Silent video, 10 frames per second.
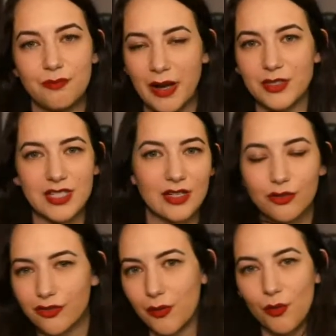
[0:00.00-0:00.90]
bouncing
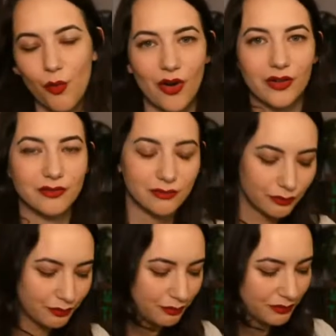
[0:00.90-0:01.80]
from one
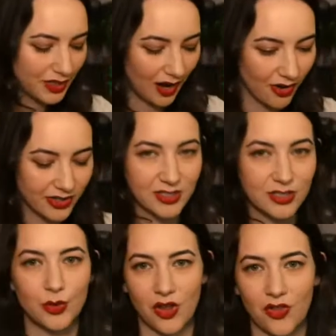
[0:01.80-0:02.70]
character to
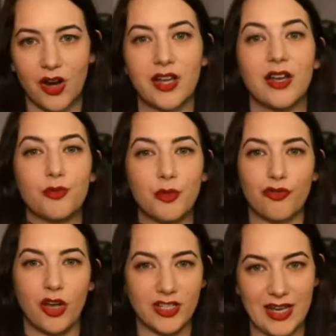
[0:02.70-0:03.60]
another. I kind of
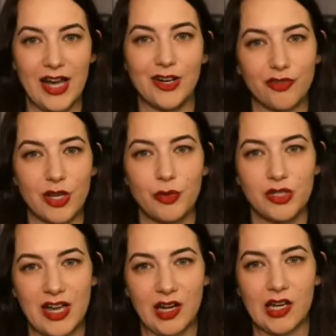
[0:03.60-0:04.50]
prefer to have a
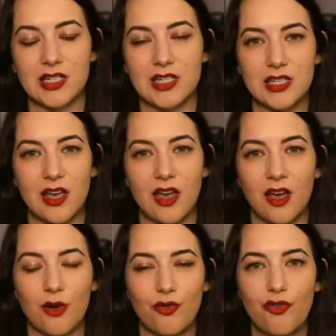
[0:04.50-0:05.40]
protagonist.
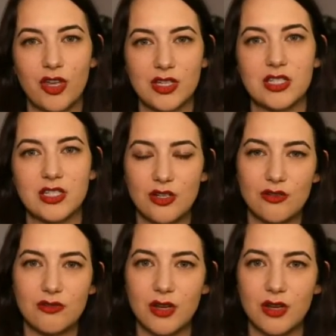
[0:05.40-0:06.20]
Phil, did you